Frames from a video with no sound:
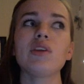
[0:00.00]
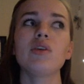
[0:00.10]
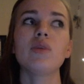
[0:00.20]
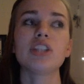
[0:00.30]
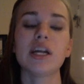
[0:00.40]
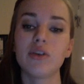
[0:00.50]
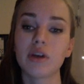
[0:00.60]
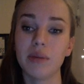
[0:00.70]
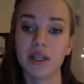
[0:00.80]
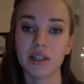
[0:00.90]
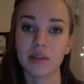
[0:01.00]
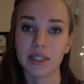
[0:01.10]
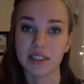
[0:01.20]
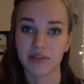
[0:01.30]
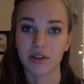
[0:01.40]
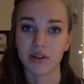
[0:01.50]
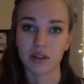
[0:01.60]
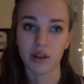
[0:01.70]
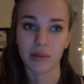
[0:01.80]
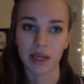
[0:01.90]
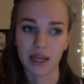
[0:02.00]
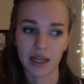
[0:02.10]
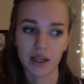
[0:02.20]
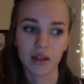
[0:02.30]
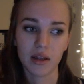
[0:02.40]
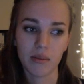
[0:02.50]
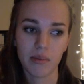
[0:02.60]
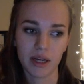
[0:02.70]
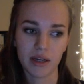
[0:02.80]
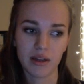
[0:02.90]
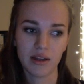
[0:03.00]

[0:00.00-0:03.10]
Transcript: which I know can be a little bit difficult in the beginning, but